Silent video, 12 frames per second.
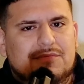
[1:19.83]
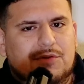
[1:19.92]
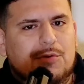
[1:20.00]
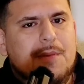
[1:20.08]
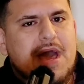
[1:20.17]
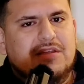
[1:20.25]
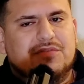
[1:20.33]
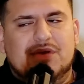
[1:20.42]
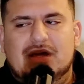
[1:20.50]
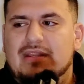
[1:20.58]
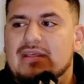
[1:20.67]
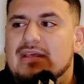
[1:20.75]
you're a Mavs
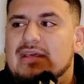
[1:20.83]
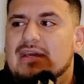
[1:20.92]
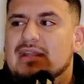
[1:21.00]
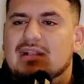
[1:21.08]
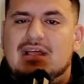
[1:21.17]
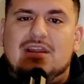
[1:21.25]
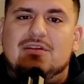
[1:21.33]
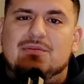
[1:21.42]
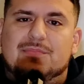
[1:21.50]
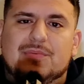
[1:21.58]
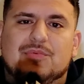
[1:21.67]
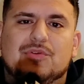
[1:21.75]
fan, a lot of
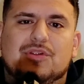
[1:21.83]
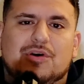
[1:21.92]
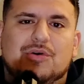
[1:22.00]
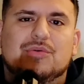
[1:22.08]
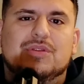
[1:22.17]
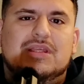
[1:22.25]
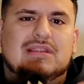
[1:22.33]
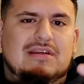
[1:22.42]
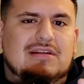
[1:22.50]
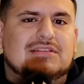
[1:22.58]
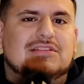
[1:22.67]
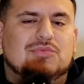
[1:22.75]
other people know that
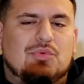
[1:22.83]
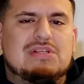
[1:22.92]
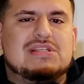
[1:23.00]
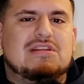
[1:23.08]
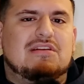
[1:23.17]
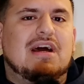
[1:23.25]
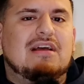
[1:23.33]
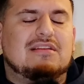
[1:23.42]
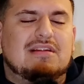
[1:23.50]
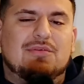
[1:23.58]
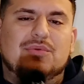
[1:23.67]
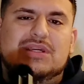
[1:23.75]
there's this one center out
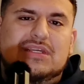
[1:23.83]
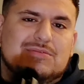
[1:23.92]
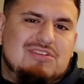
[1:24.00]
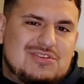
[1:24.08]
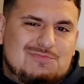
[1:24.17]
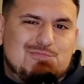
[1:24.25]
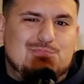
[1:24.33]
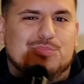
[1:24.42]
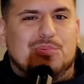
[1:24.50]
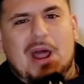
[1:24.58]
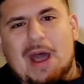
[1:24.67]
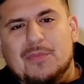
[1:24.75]
there that we could
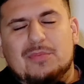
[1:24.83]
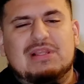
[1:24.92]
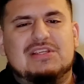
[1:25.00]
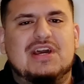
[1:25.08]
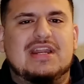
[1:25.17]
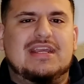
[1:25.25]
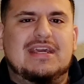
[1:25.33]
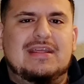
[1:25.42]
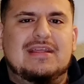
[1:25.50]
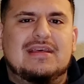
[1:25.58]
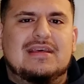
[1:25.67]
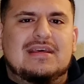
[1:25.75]
probably try to
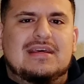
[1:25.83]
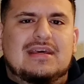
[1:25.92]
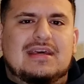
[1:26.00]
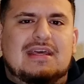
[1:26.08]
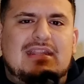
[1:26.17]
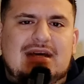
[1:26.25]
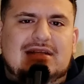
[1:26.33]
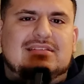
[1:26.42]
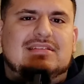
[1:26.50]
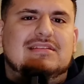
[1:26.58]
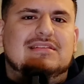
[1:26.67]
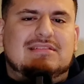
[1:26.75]
get, and
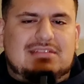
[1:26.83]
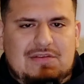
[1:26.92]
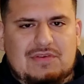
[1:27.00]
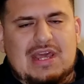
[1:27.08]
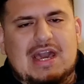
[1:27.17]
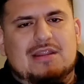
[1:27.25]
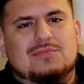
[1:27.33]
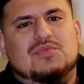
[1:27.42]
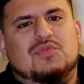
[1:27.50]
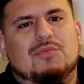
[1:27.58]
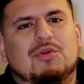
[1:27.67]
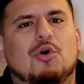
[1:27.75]
that's Steven Adams
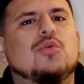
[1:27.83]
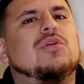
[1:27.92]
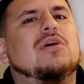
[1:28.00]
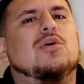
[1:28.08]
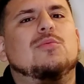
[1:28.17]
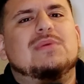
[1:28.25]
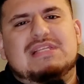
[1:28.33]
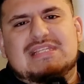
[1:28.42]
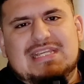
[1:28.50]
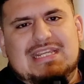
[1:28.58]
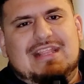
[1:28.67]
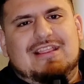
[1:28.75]
from the Oklahoma
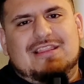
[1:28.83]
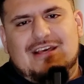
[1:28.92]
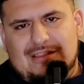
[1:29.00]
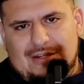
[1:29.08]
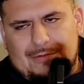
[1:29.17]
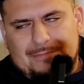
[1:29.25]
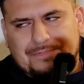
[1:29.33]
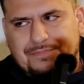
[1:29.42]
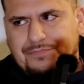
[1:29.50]
City Thunder.